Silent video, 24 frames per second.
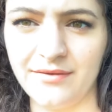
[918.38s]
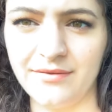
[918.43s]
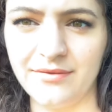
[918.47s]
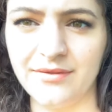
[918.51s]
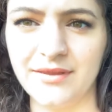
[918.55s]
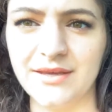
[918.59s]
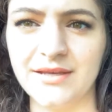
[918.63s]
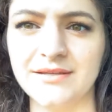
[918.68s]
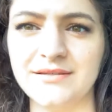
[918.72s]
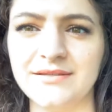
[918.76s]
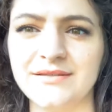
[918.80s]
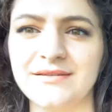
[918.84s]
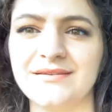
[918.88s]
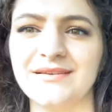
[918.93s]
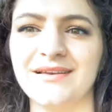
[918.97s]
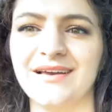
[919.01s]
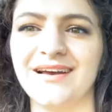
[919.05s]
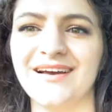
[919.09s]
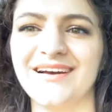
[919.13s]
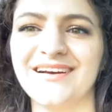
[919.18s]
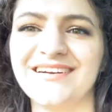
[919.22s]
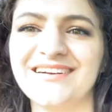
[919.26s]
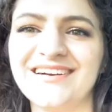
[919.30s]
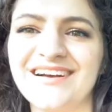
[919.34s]
this
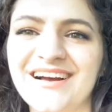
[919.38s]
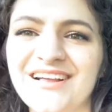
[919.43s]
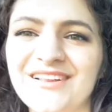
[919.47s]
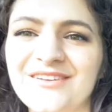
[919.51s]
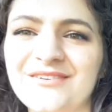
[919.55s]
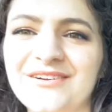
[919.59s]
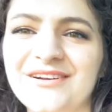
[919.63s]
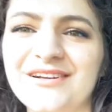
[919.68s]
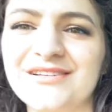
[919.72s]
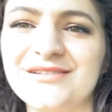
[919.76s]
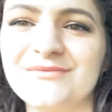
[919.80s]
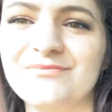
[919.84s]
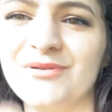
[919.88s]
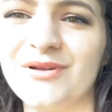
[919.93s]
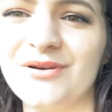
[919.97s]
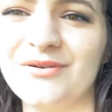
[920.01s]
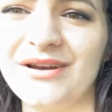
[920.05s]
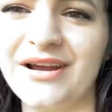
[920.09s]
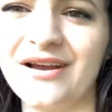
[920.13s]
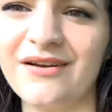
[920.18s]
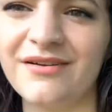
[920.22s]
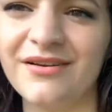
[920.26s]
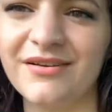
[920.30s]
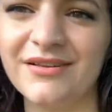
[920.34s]
coloring is
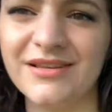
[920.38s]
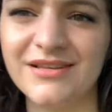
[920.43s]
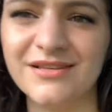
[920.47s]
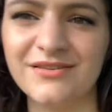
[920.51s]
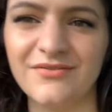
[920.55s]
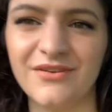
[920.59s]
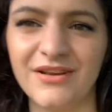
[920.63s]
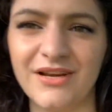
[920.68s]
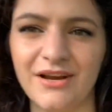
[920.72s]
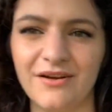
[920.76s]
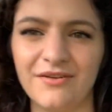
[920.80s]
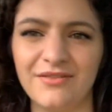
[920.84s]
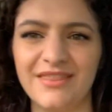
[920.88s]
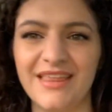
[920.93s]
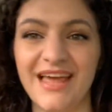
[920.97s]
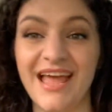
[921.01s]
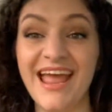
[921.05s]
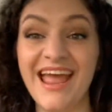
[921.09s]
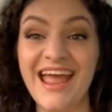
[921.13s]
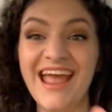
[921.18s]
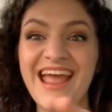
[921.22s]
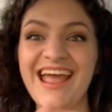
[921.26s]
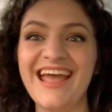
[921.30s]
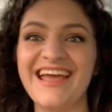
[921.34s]
blown out on this video.
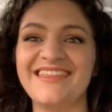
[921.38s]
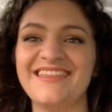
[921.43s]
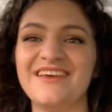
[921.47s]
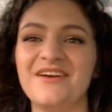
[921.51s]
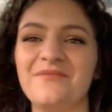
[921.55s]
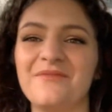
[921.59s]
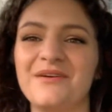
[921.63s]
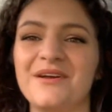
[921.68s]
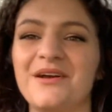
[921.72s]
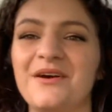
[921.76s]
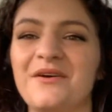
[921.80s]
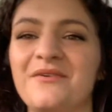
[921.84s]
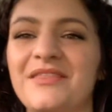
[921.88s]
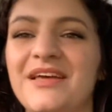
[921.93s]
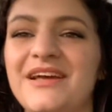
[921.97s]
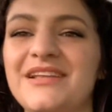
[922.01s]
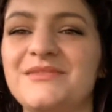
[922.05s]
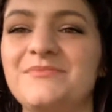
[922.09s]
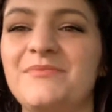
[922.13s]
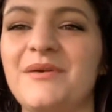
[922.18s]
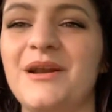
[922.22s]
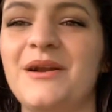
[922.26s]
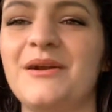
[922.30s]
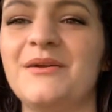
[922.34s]
Hey, there we go,
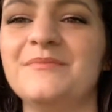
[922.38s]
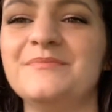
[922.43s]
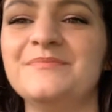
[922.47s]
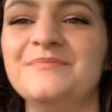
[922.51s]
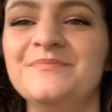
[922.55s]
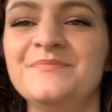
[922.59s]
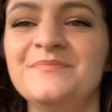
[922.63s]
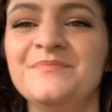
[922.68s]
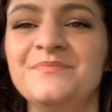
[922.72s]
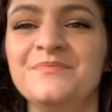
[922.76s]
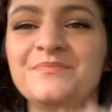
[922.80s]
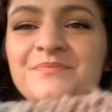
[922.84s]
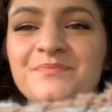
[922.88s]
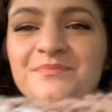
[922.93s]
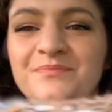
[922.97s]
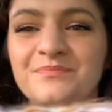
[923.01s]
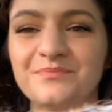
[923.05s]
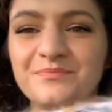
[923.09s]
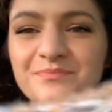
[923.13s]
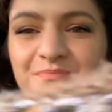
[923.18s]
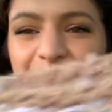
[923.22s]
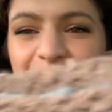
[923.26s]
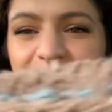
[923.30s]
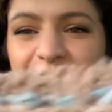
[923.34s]
that's better.
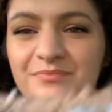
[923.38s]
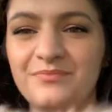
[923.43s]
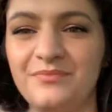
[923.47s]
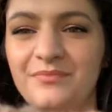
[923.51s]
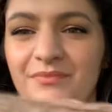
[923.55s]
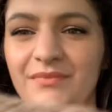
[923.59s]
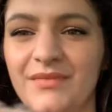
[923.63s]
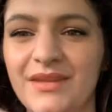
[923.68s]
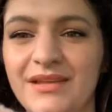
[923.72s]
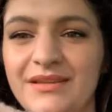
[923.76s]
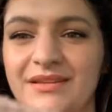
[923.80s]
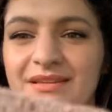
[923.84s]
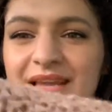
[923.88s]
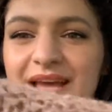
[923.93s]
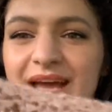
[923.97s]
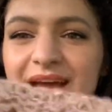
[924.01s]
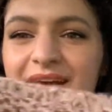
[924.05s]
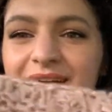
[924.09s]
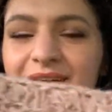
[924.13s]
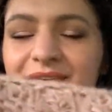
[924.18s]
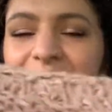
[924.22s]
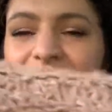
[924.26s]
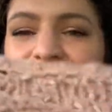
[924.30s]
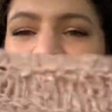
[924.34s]

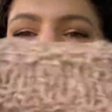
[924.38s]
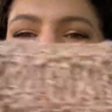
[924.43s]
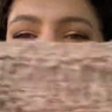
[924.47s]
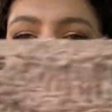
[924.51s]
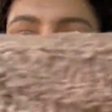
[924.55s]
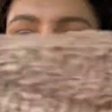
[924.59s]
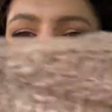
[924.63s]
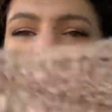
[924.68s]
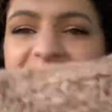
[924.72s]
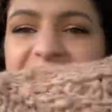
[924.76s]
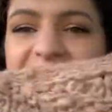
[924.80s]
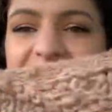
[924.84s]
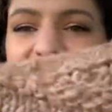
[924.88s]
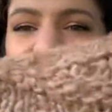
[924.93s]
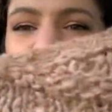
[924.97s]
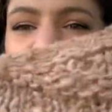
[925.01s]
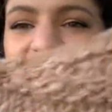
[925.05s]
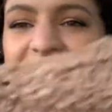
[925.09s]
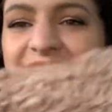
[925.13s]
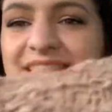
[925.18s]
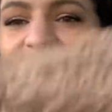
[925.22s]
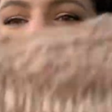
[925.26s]
Now you can see.